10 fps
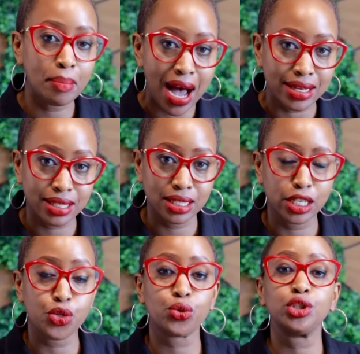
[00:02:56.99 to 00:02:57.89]
at it
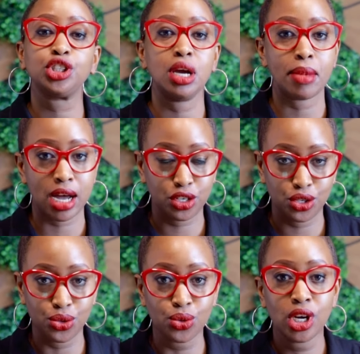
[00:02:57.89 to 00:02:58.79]
and throw shame at
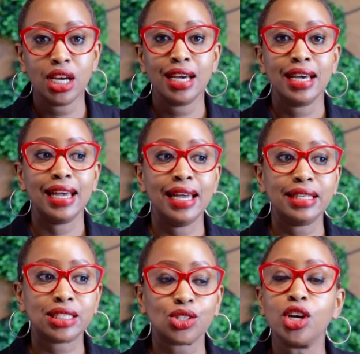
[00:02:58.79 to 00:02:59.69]
you,
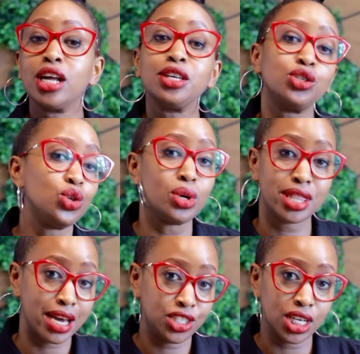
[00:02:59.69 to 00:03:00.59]
it's got nothing to do with
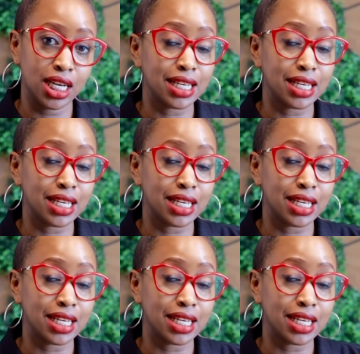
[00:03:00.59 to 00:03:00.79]
their journey. It